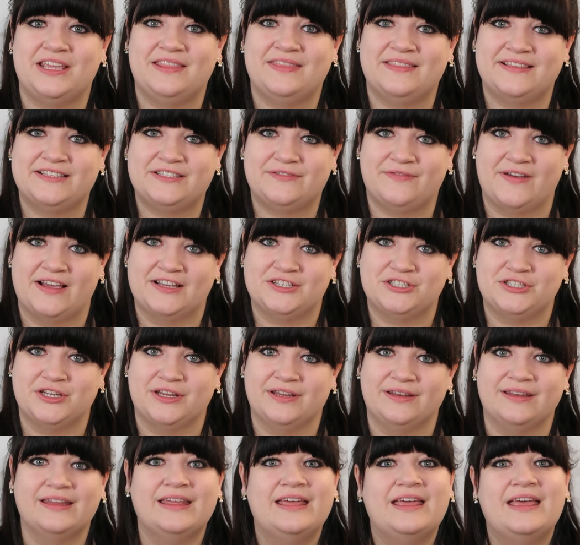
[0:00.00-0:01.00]
in this
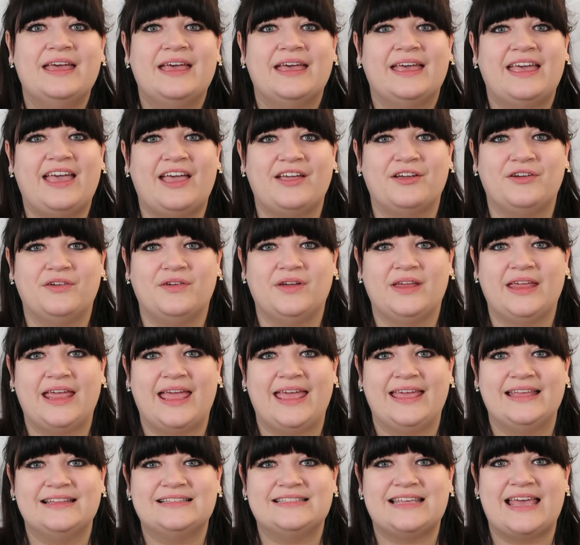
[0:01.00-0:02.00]
fashion can
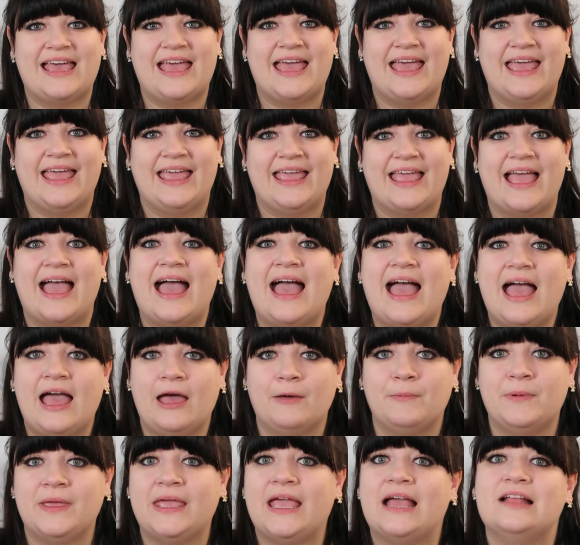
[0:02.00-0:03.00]
create a
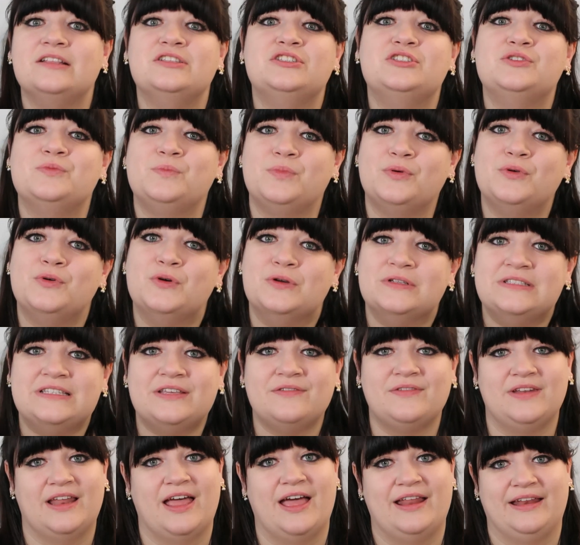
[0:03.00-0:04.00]
happy and
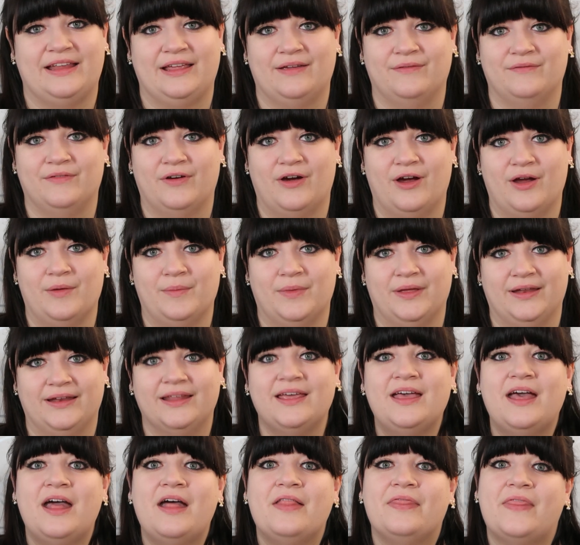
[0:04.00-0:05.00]
supportive learning environment
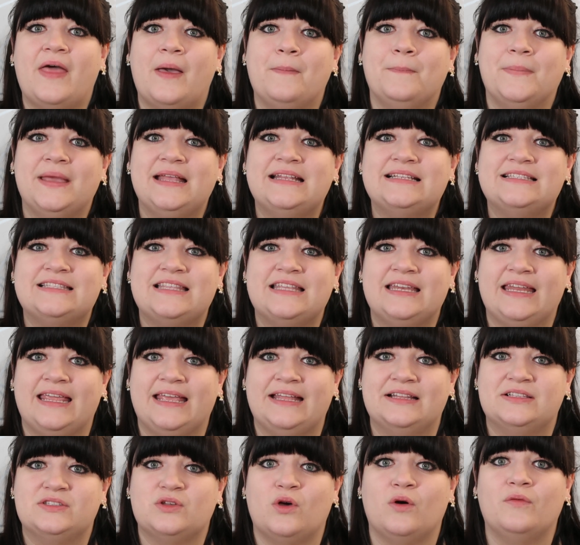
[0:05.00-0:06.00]
that meets the
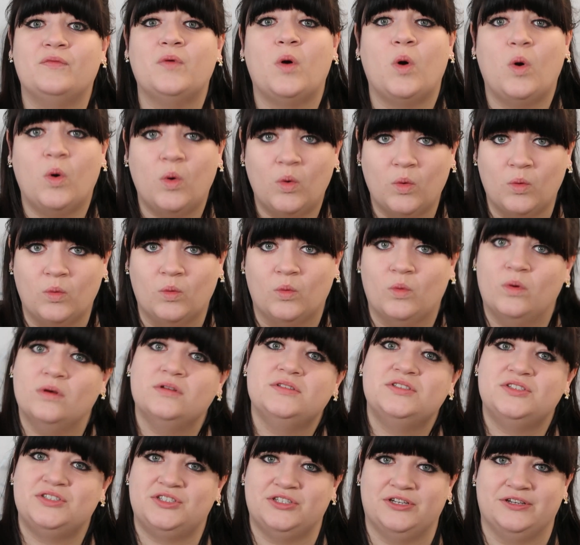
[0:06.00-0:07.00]
needs of all
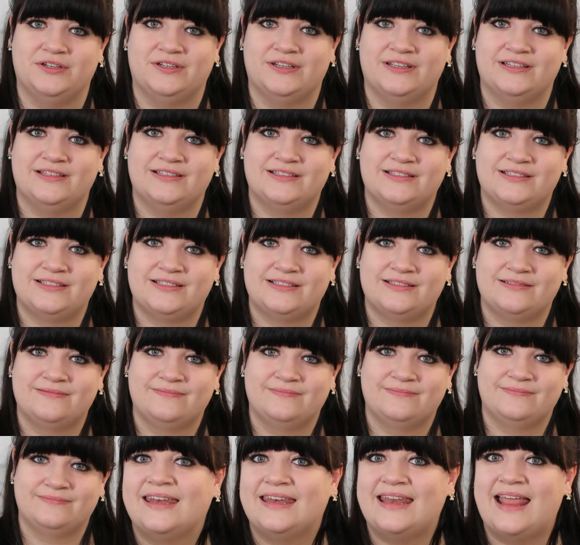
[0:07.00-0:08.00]
students.
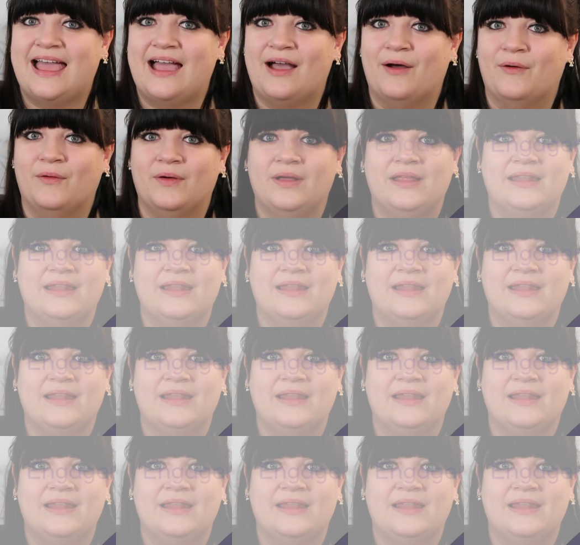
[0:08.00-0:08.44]
Now,